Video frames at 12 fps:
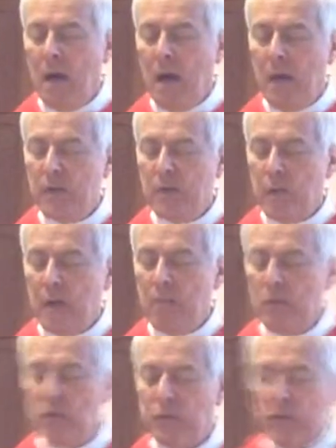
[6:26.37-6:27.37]
and the
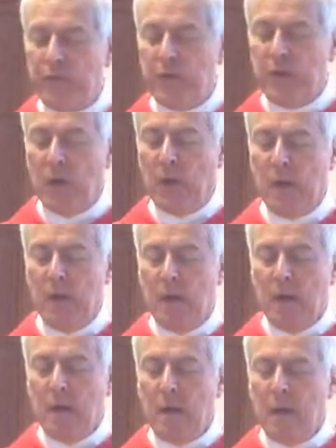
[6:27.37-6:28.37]
dream was fulfilled,
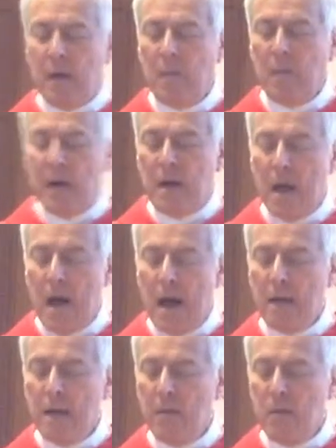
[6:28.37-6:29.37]
but
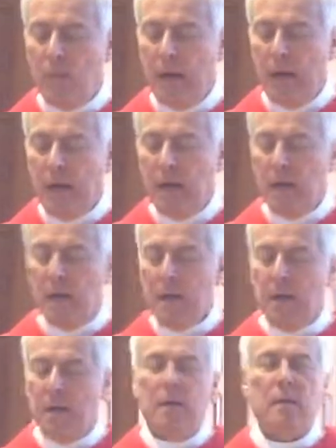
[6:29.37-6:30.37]
not in the way
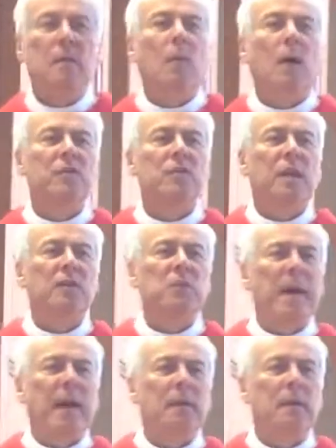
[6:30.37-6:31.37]
that was
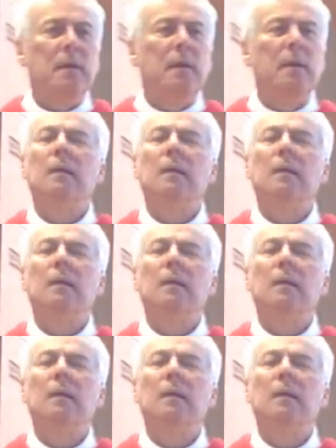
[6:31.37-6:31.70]
expected.